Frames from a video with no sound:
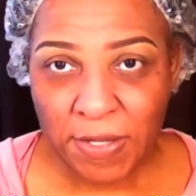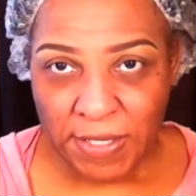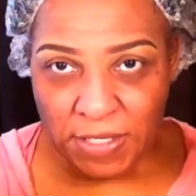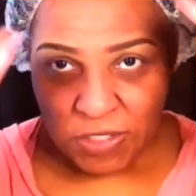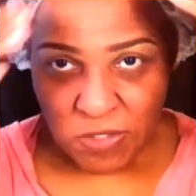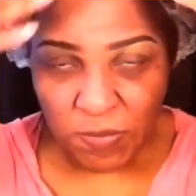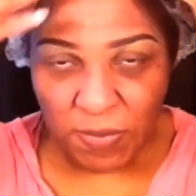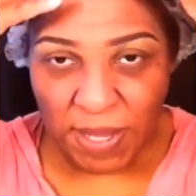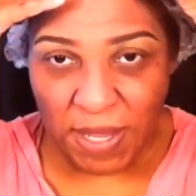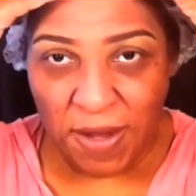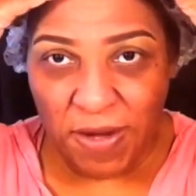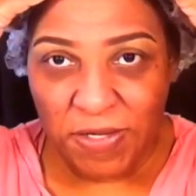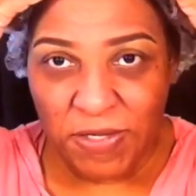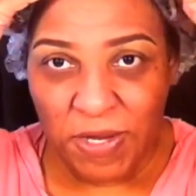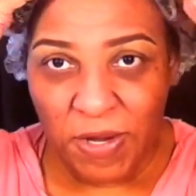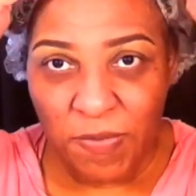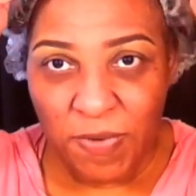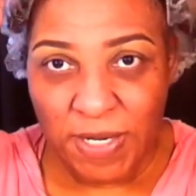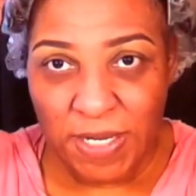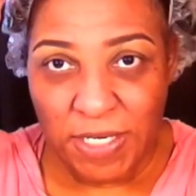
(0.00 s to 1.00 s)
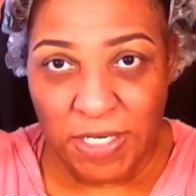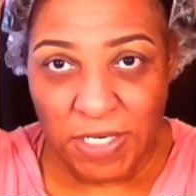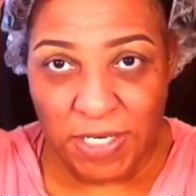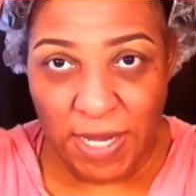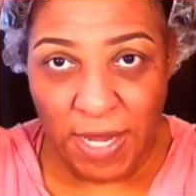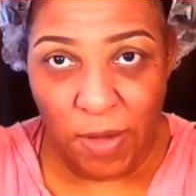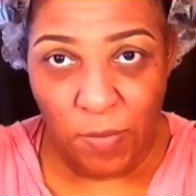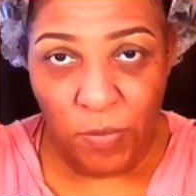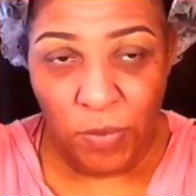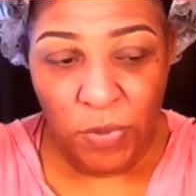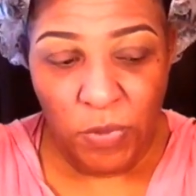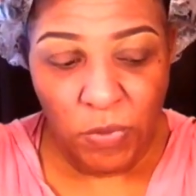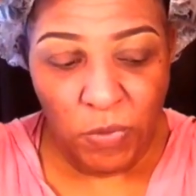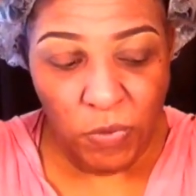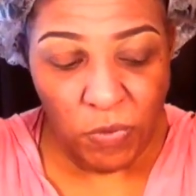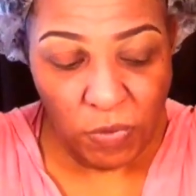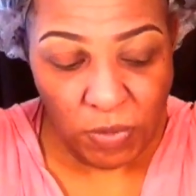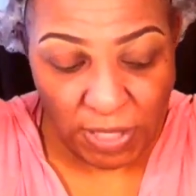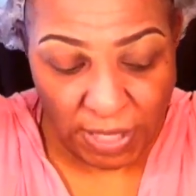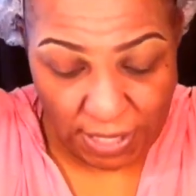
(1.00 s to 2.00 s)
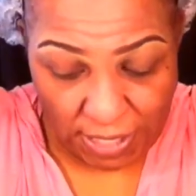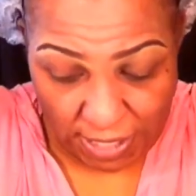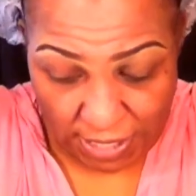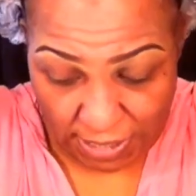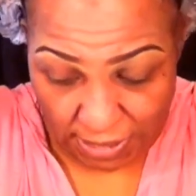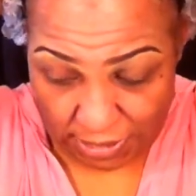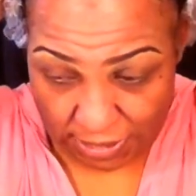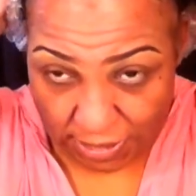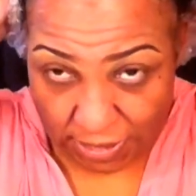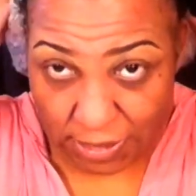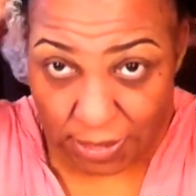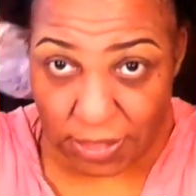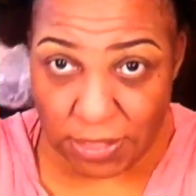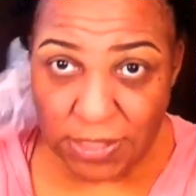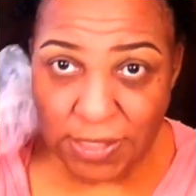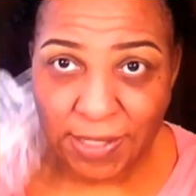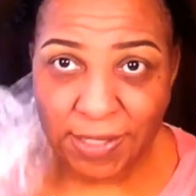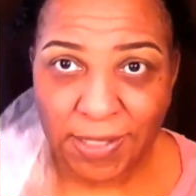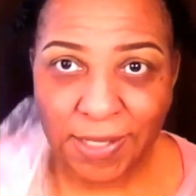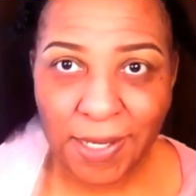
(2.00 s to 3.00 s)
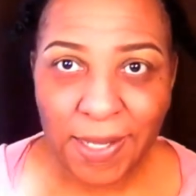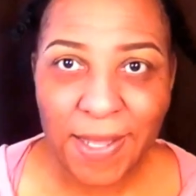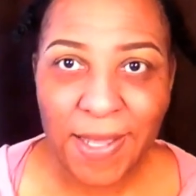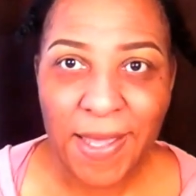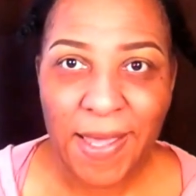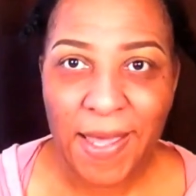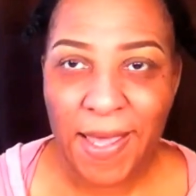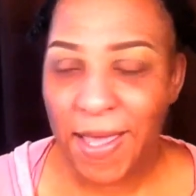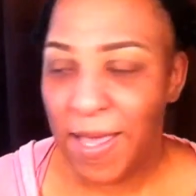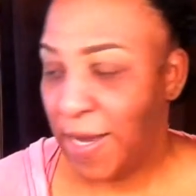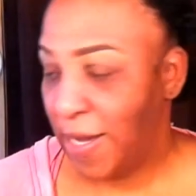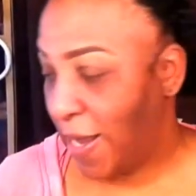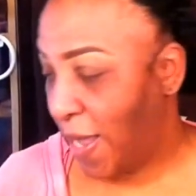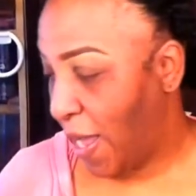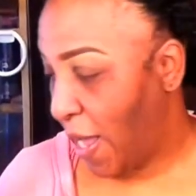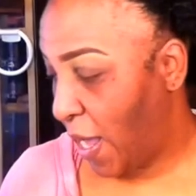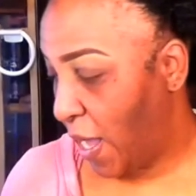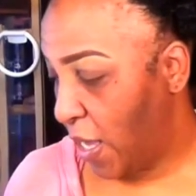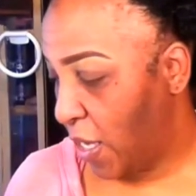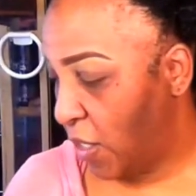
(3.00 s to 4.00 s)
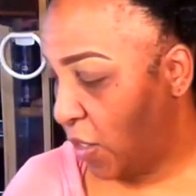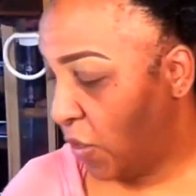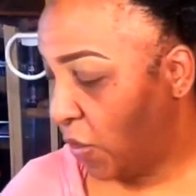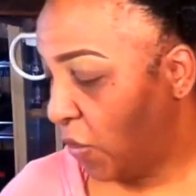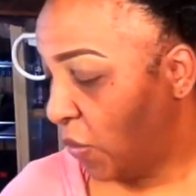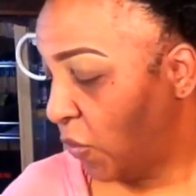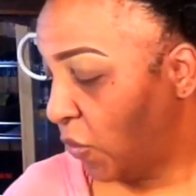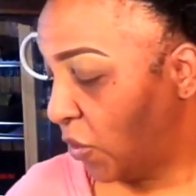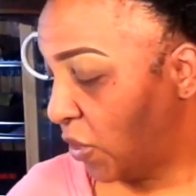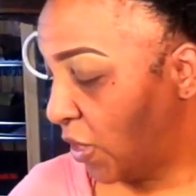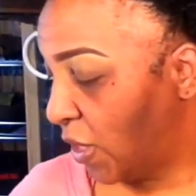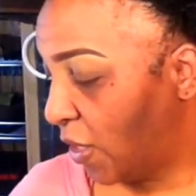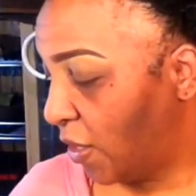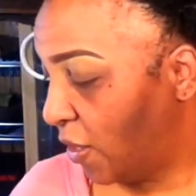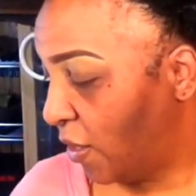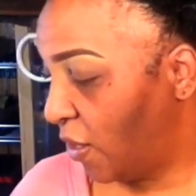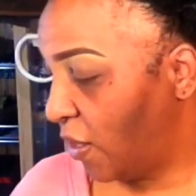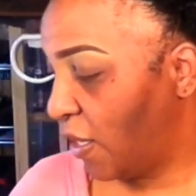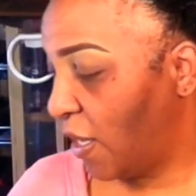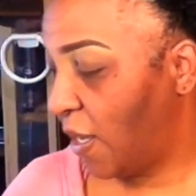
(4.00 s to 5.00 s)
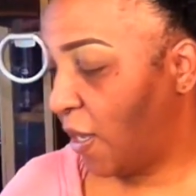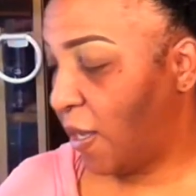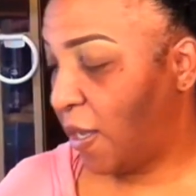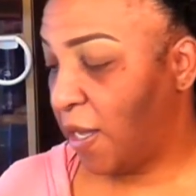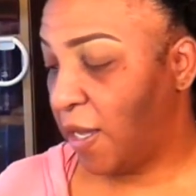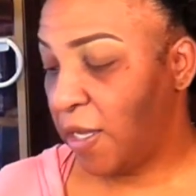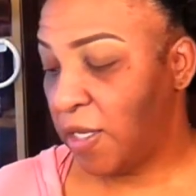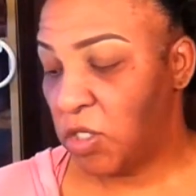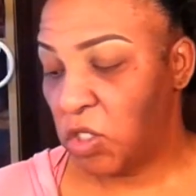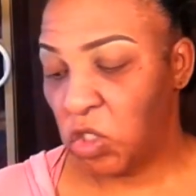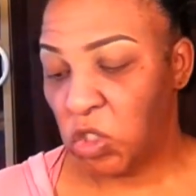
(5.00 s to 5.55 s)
So my hair is already shampooed and conditioned and I used the